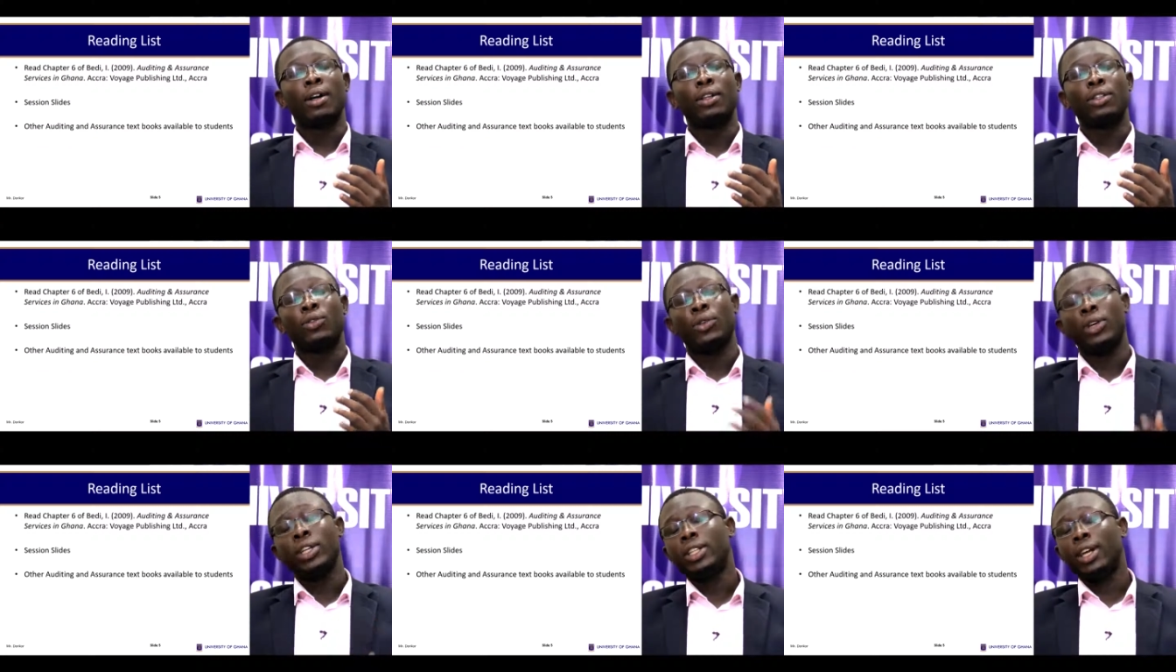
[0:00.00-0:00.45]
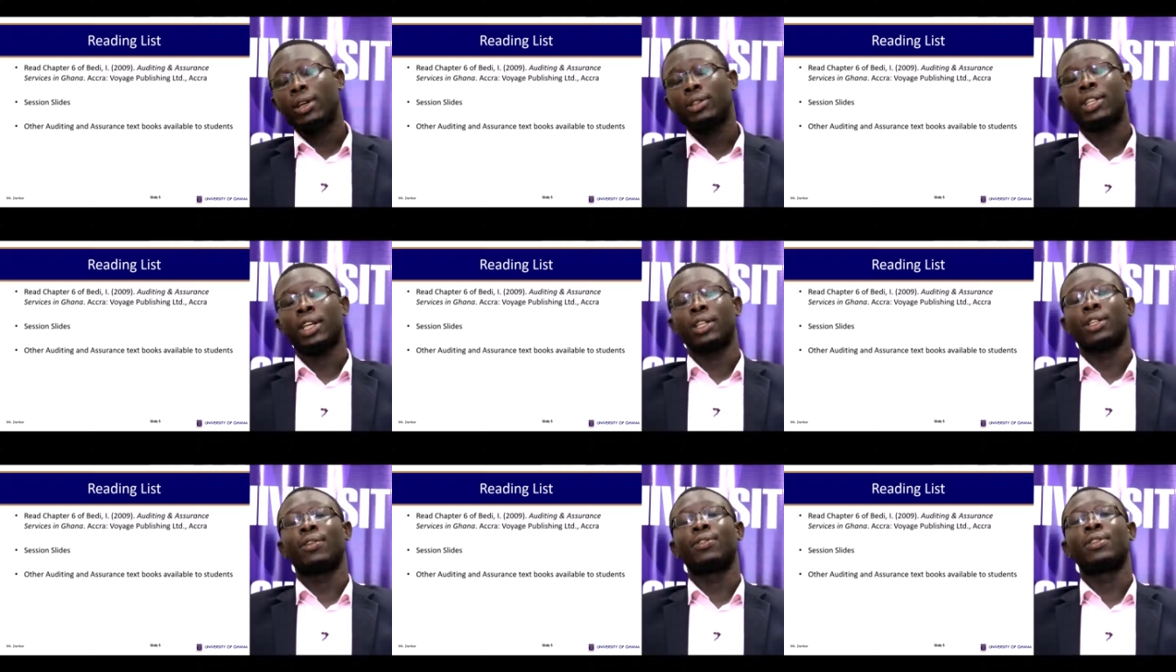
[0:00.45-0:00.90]
Read that
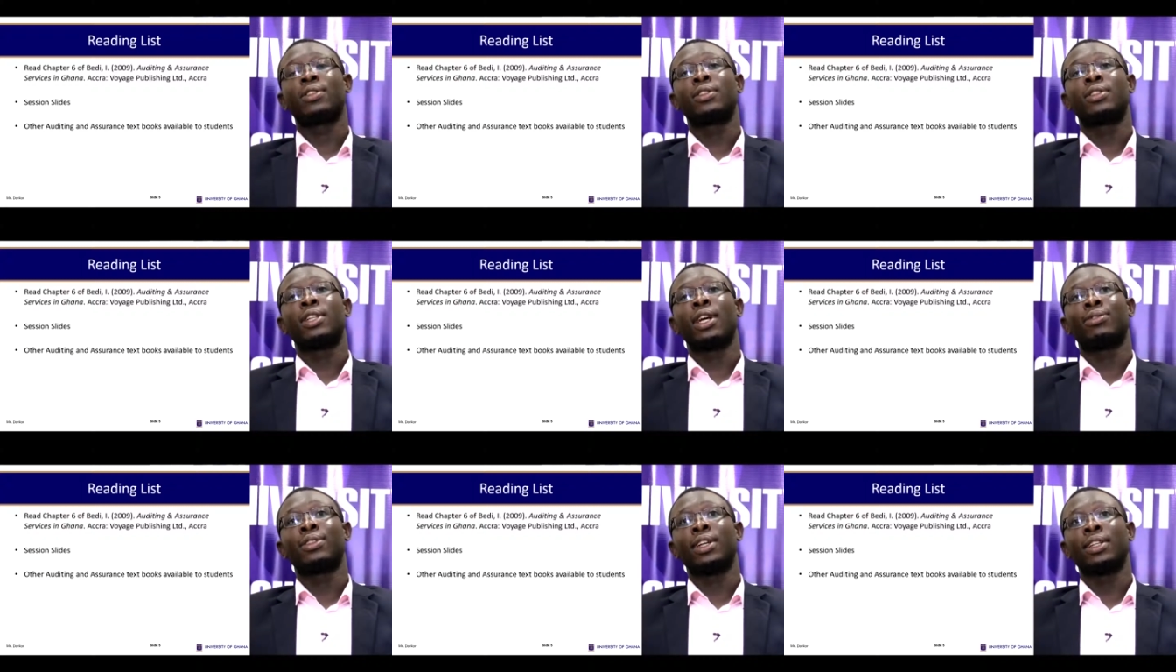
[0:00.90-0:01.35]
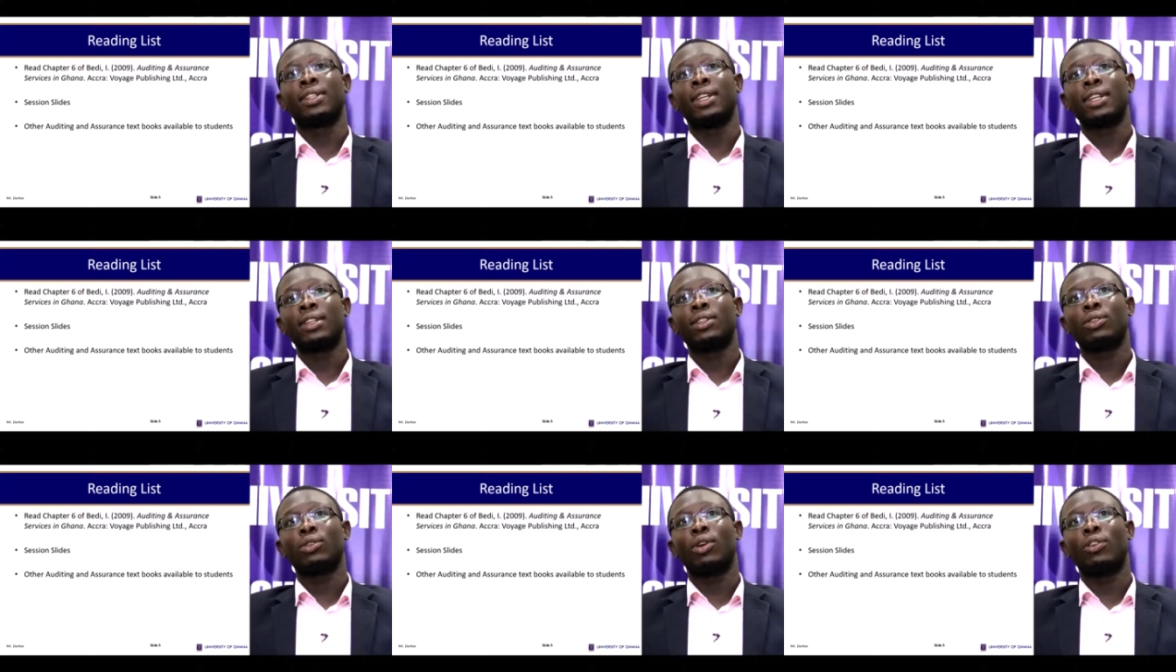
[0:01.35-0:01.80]
chapter
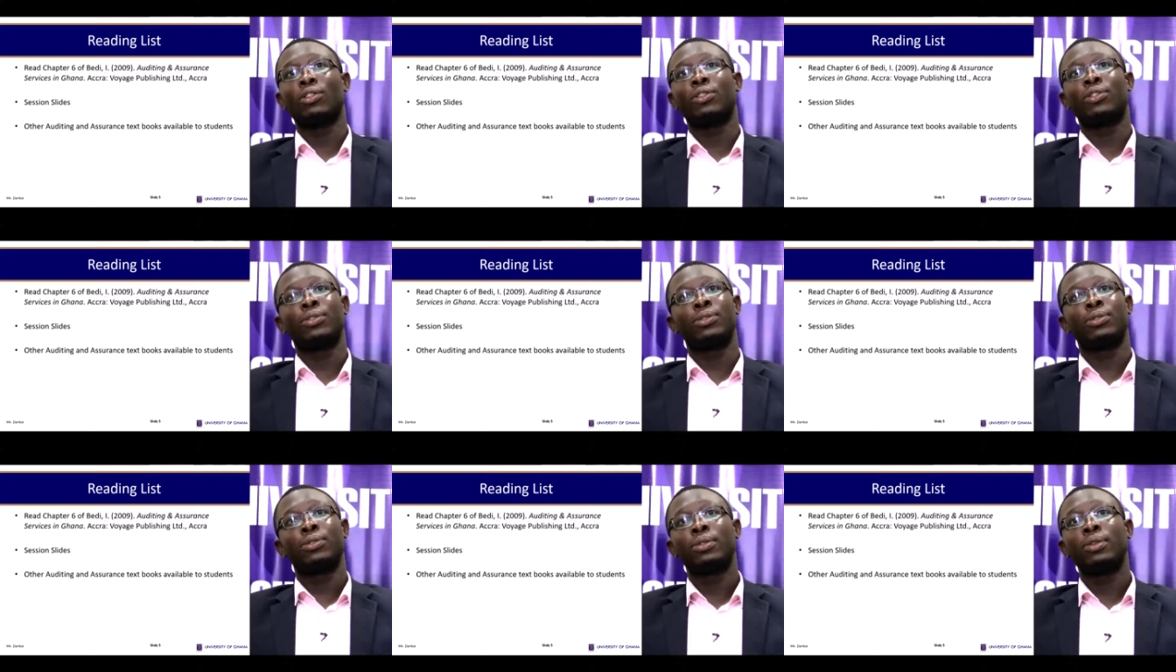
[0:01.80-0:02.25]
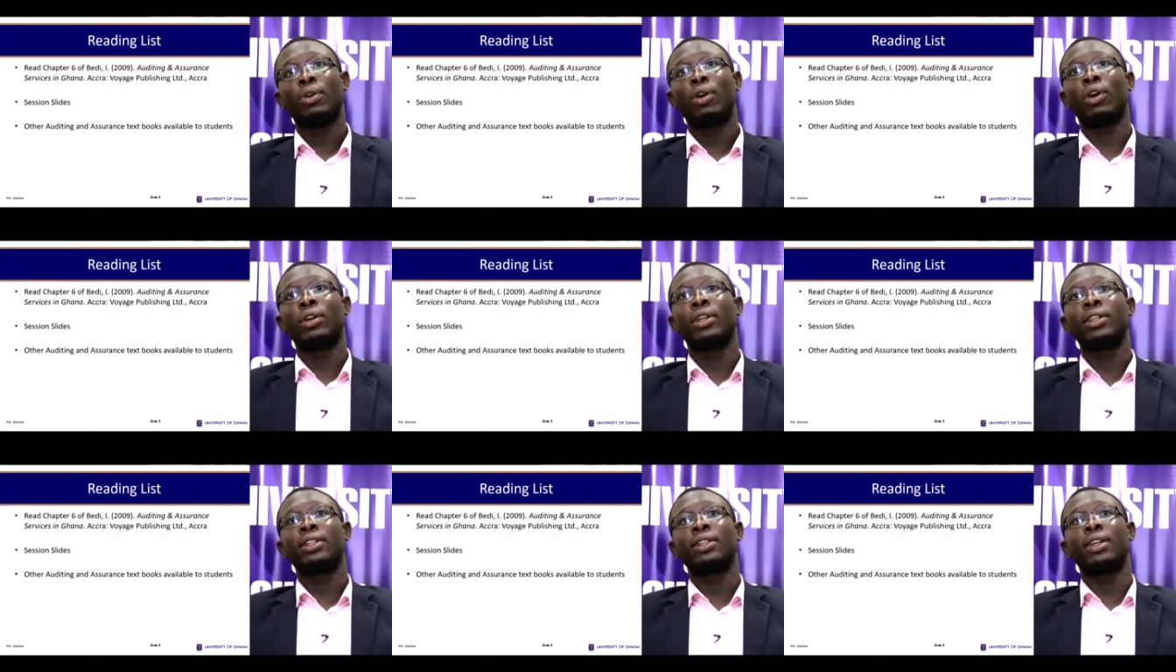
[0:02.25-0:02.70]
6 of
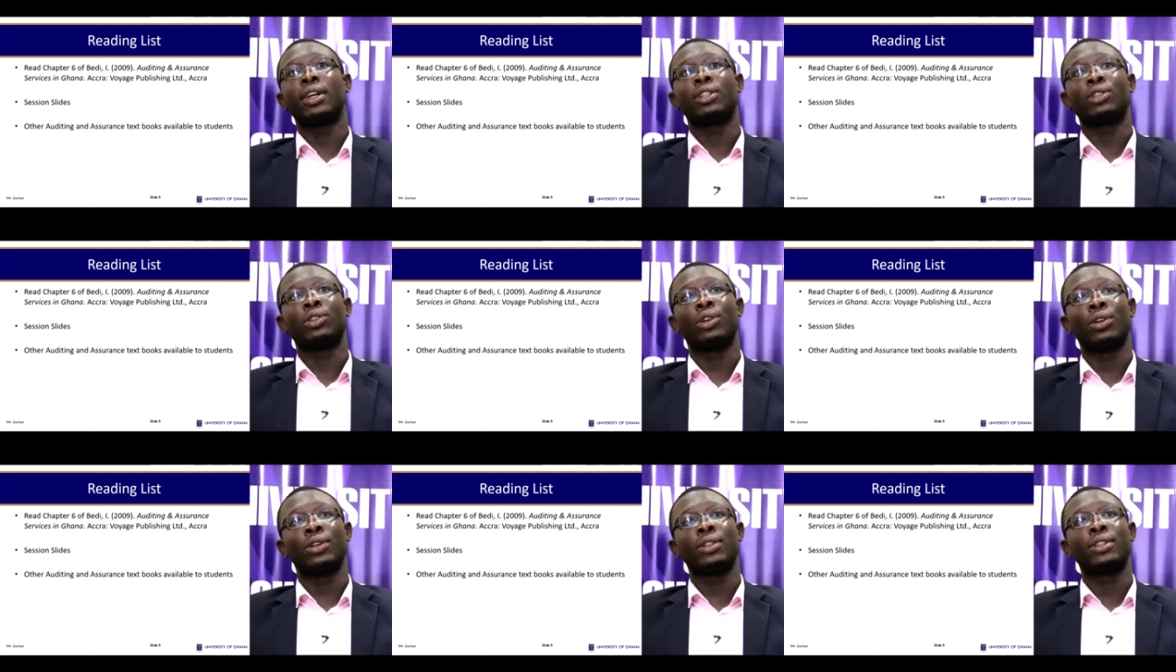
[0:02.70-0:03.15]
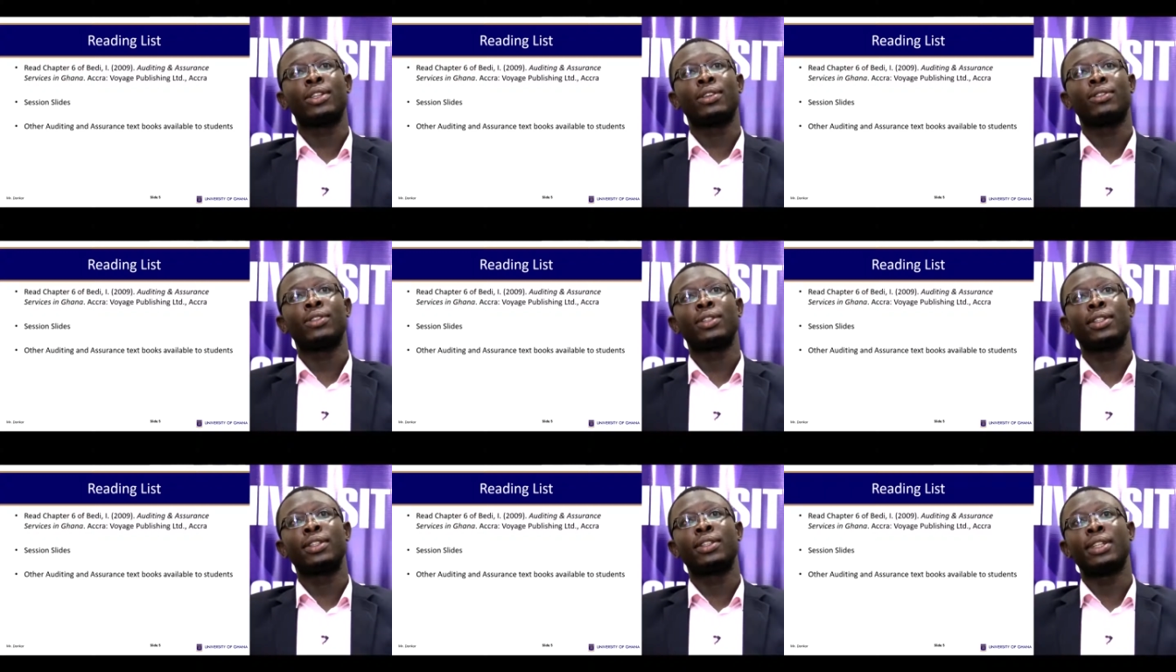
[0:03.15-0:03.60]
Auditing Assurance
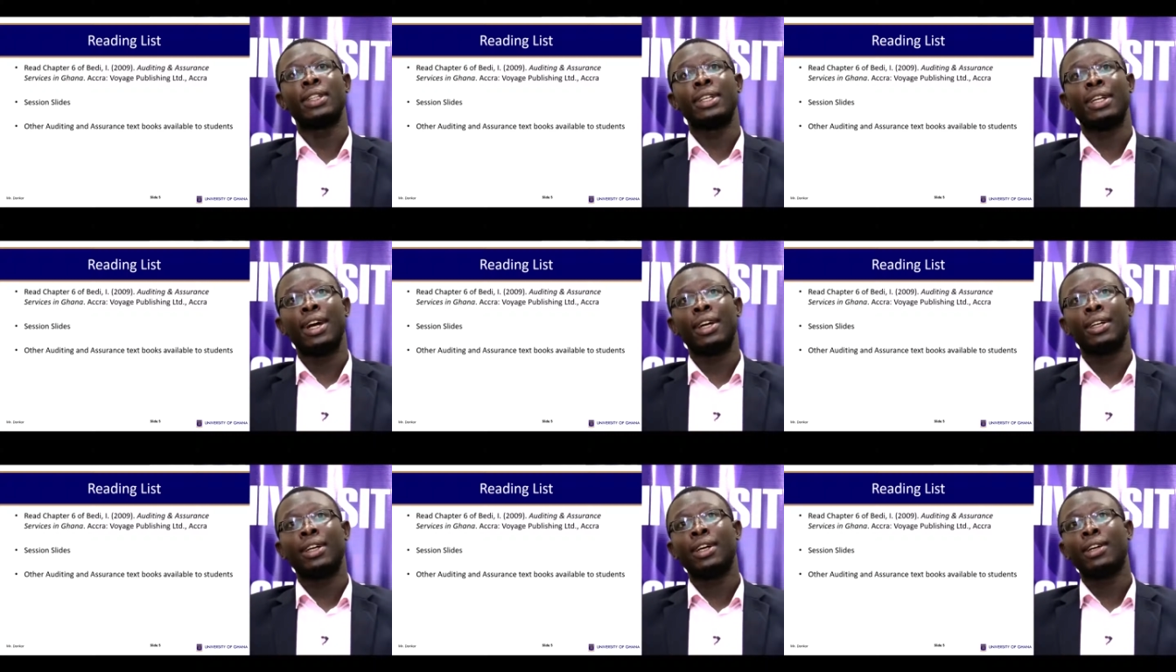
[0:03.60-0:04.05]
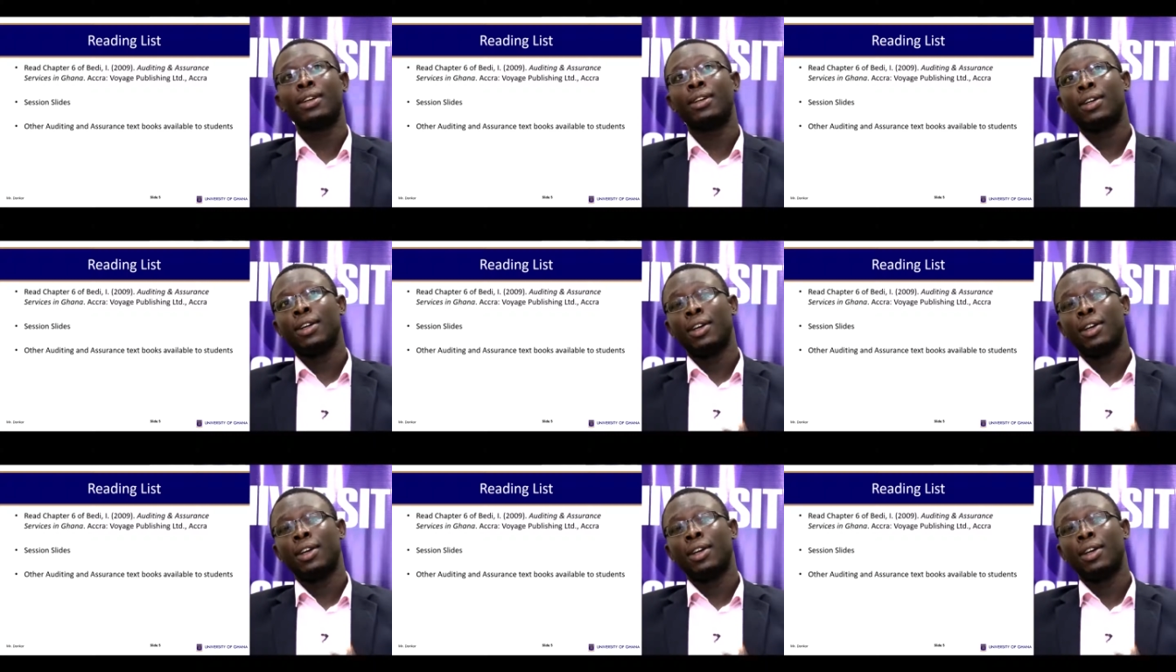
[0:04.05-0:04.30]
Services in Ghana,